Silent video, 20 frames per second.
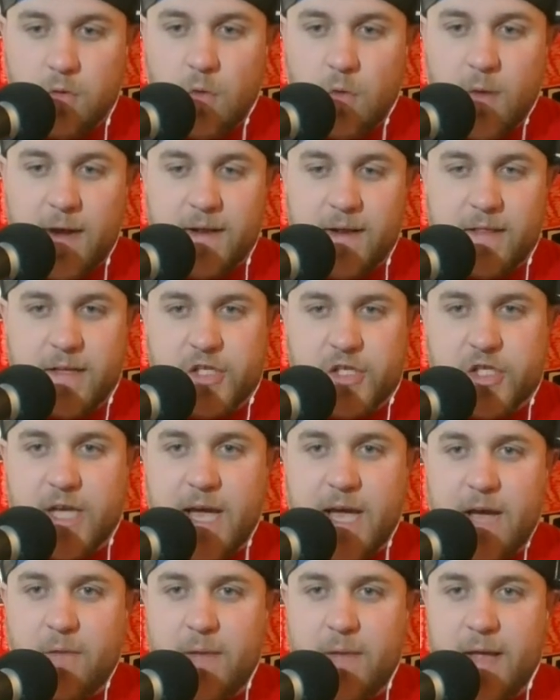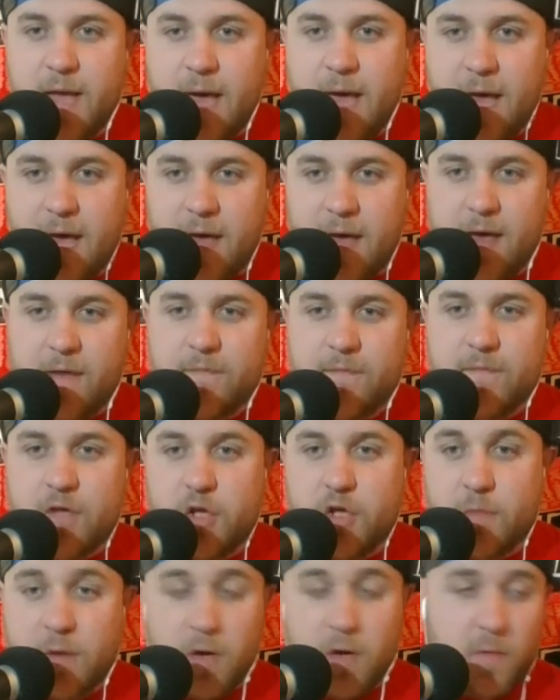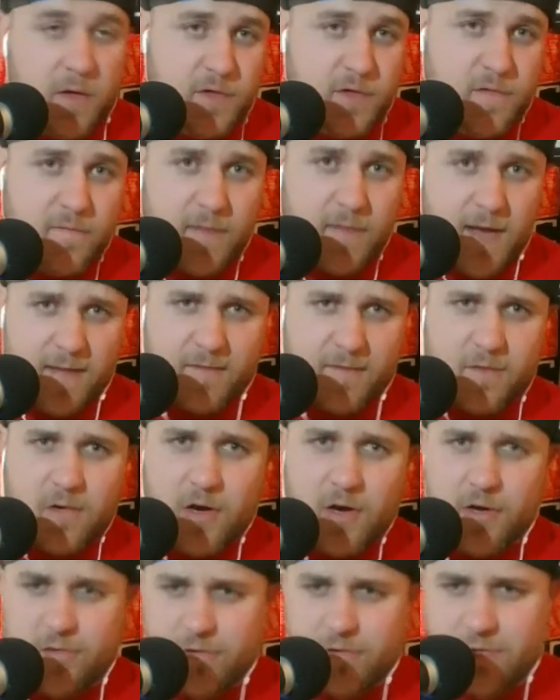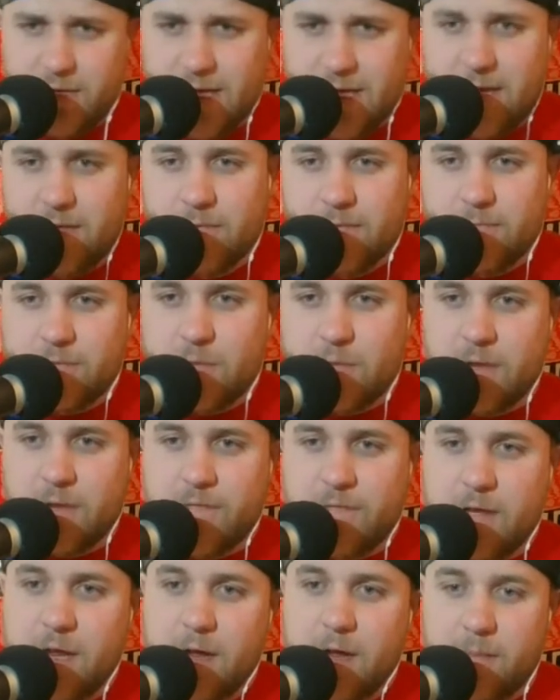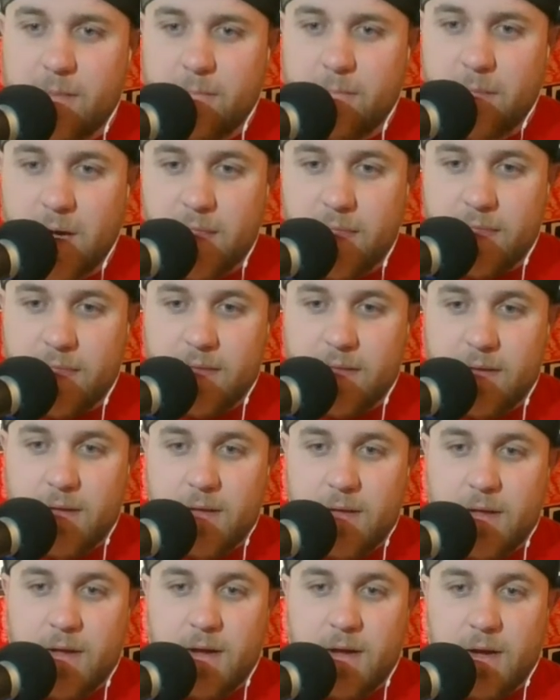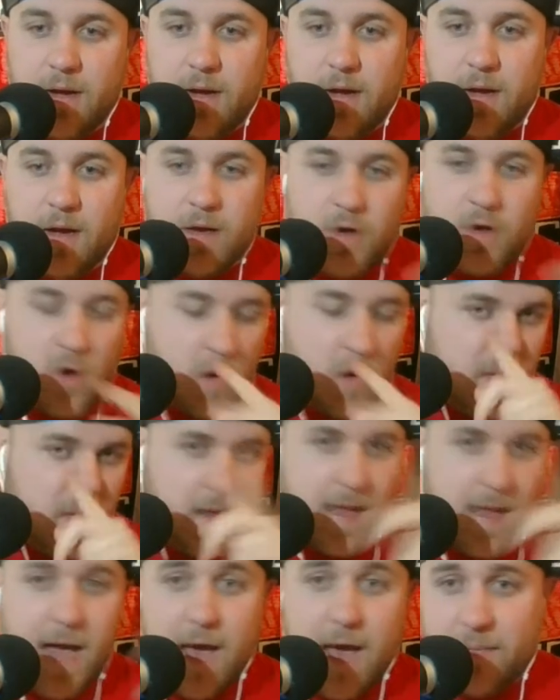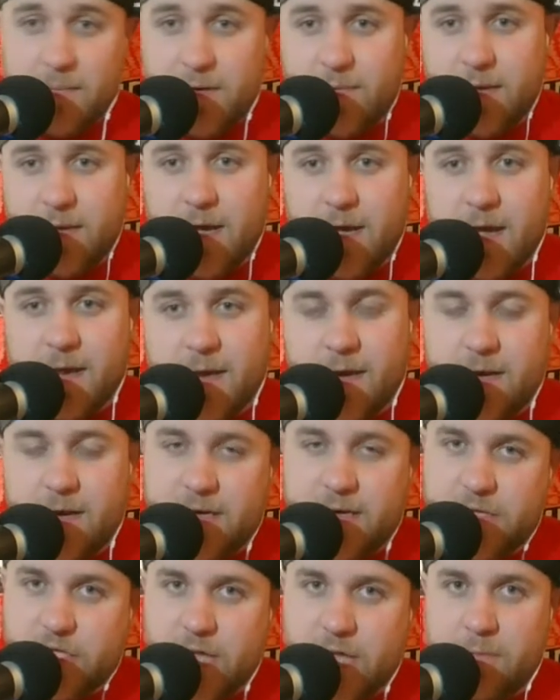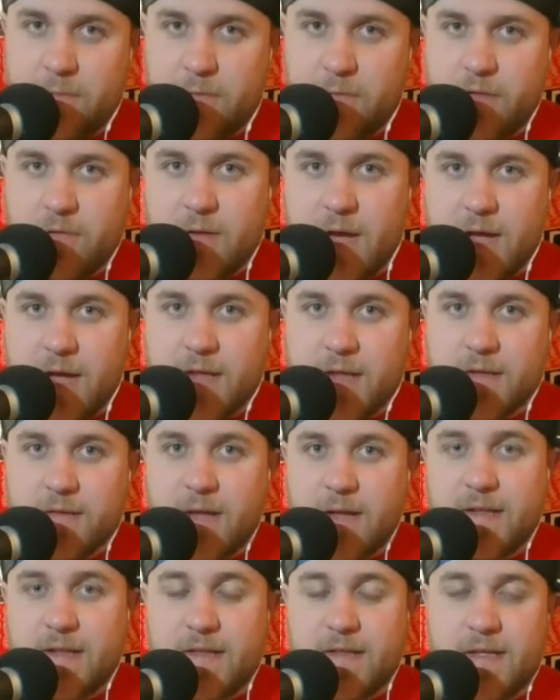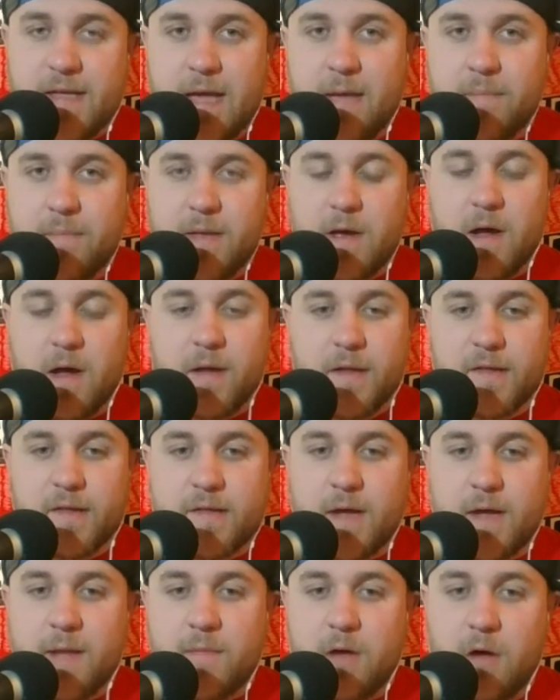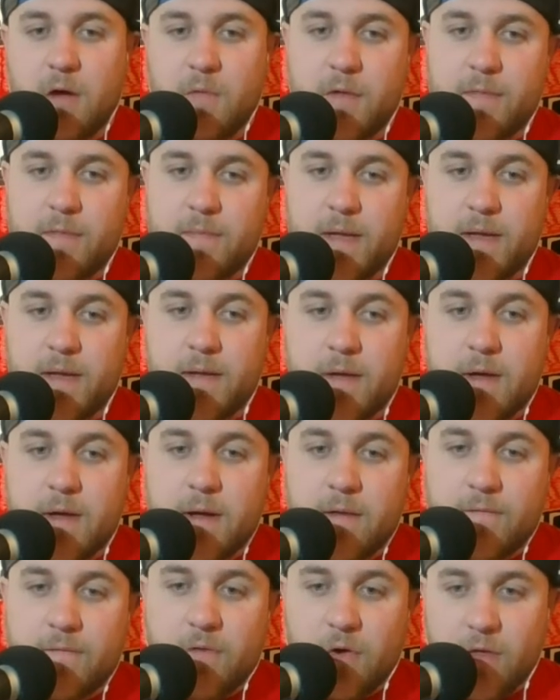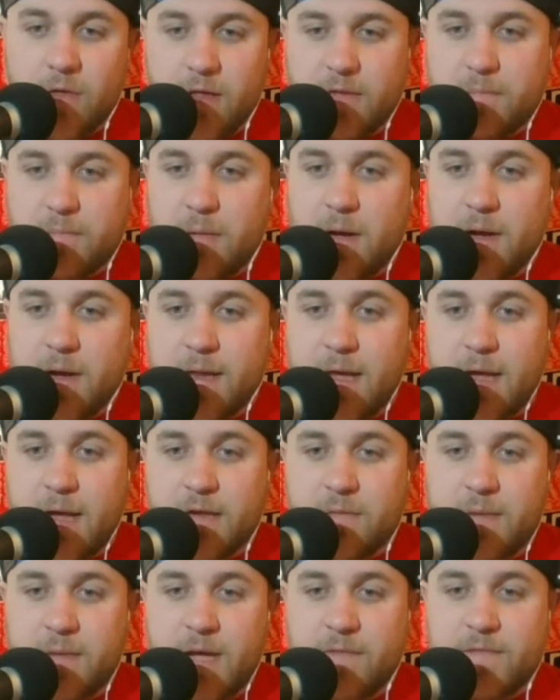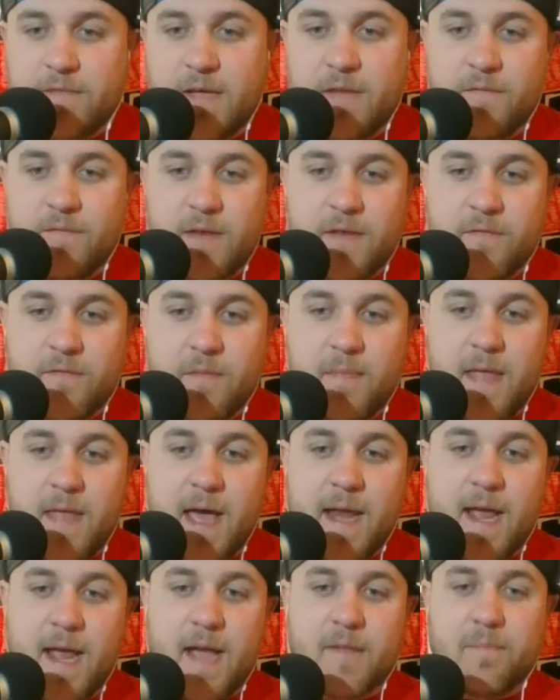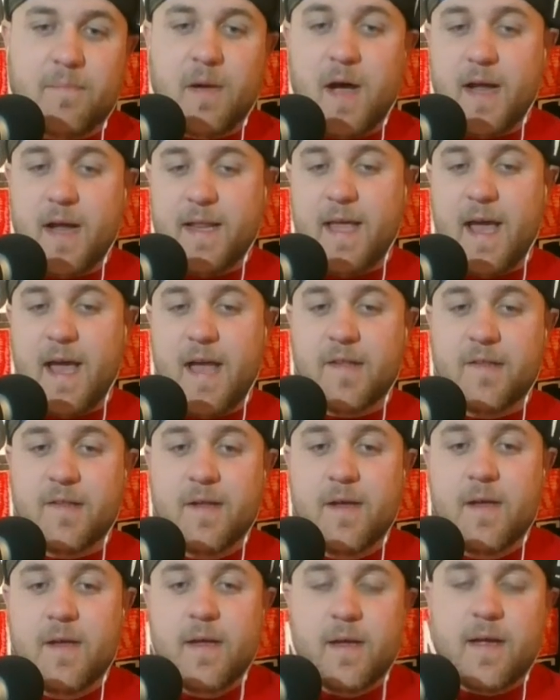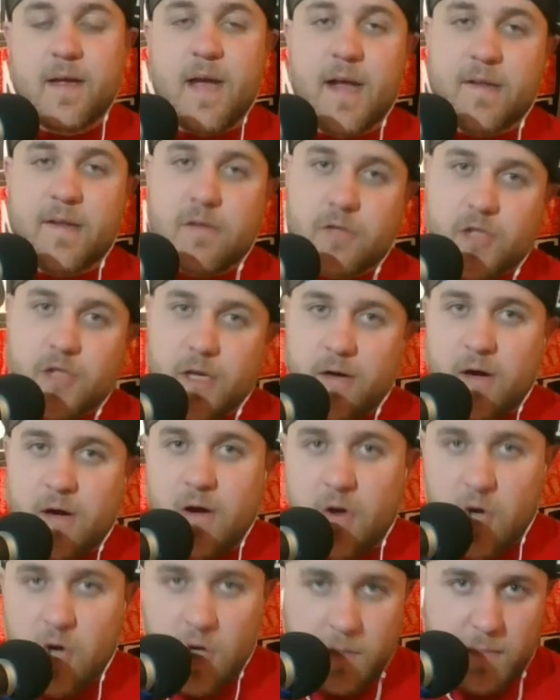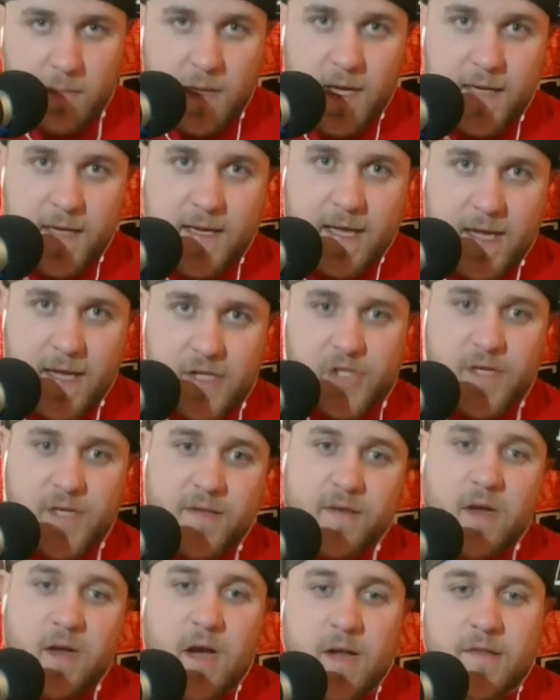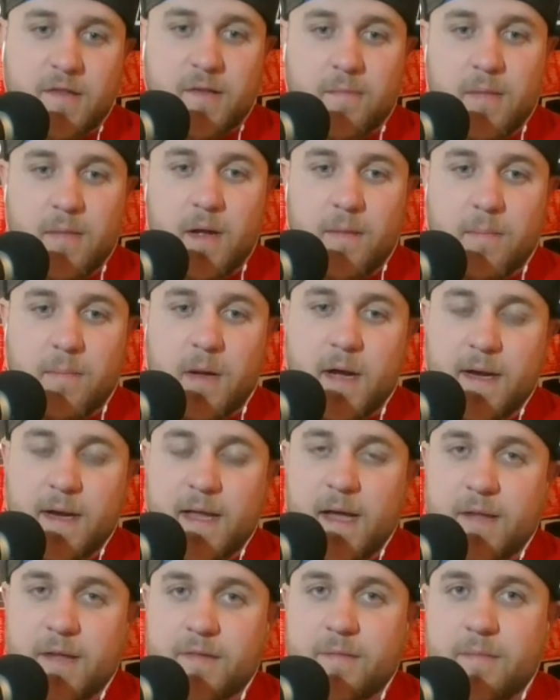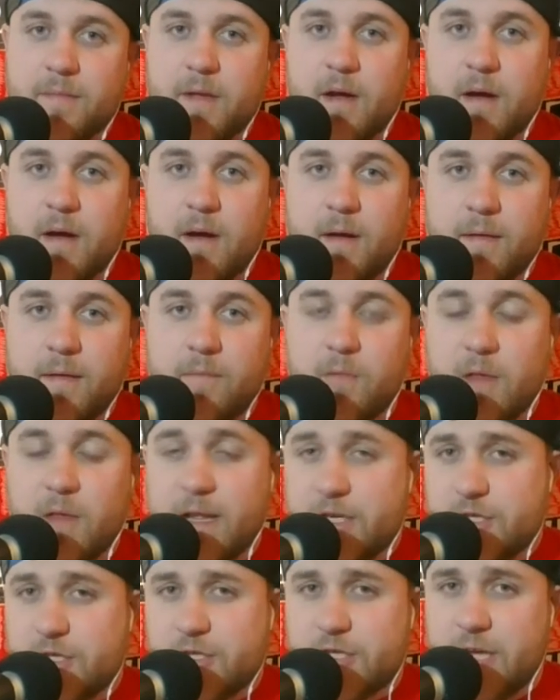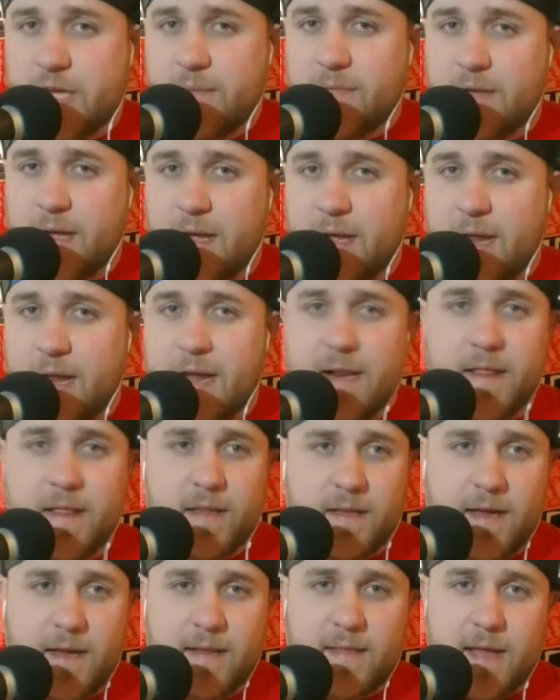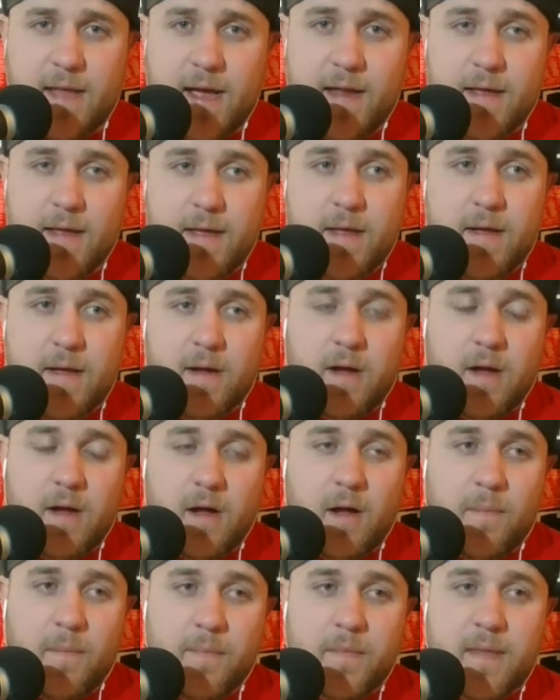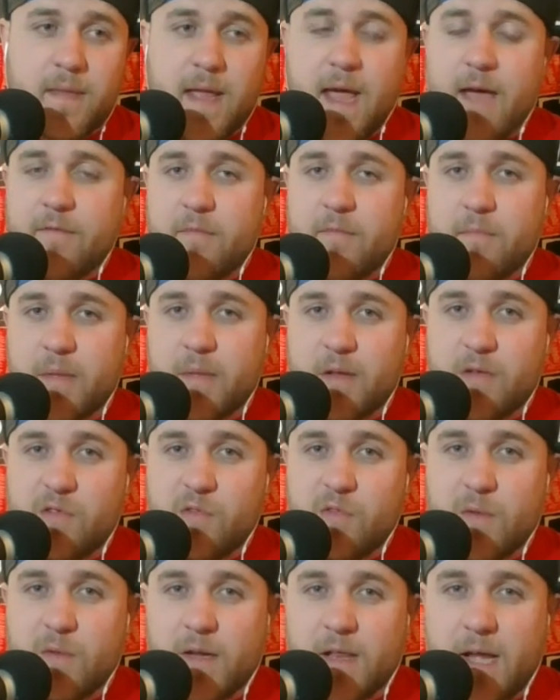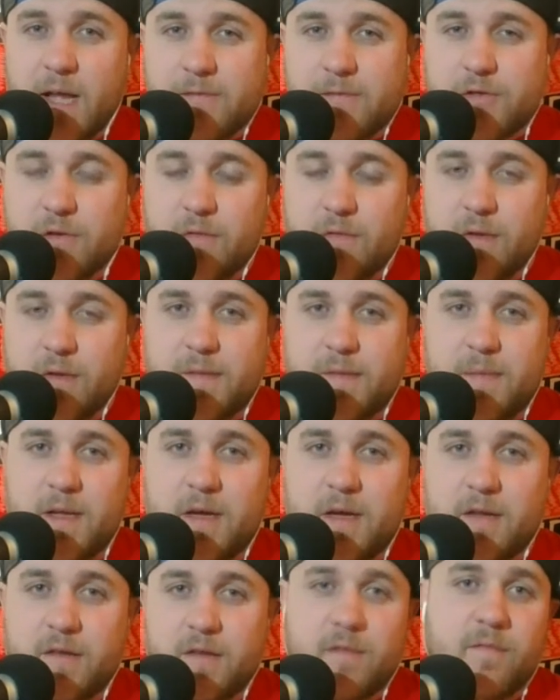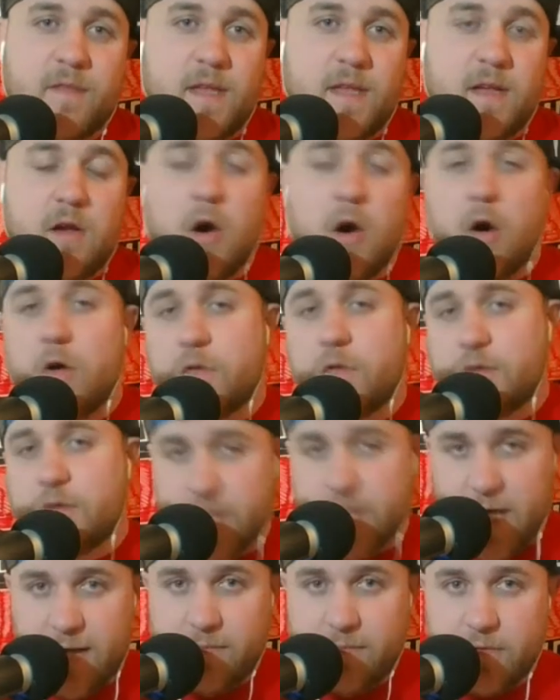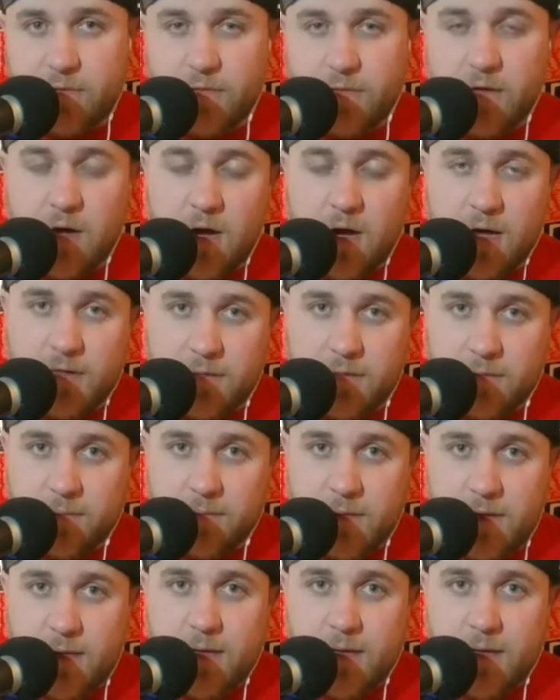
right into the chat. We have CupidGirl125, so our newly Twitter Fan of the Month. Corporate Kappy we got in there. He's chatting with you guys as he can't be on the Skype call with me for this podcast. And we have Tiffany from That Ass Podcast. Guys, go check her out, her podcast. She has an awesome podcast on relationships and anything like that. They haven't been doing live shows recently because of the co-host, James, who is awesome.